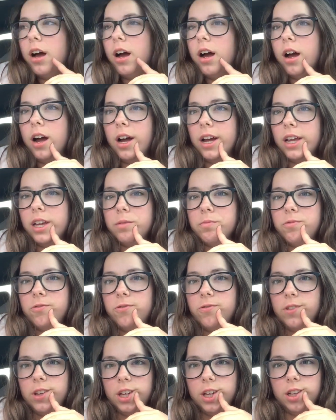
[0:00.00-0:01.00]
I am
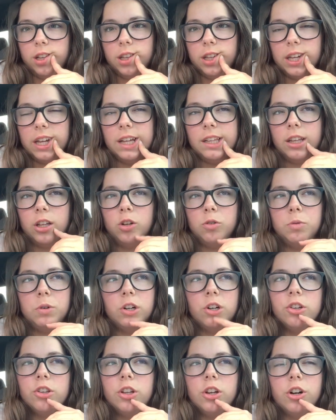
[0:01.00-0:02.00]
feeling a little
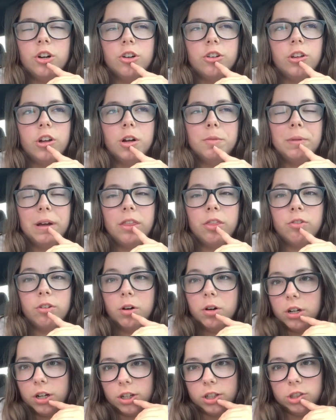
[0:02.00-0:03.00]
worse than earlier. My
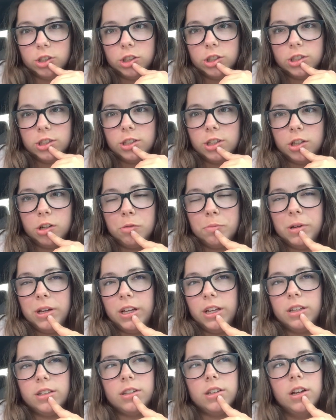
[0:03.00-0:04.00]
throat hurts just a little
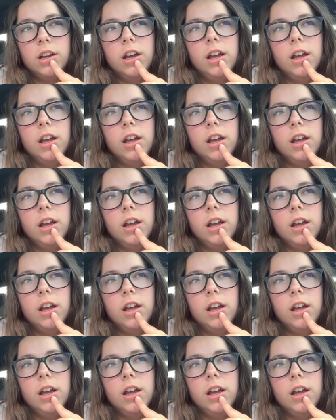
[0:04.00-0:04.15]
bit,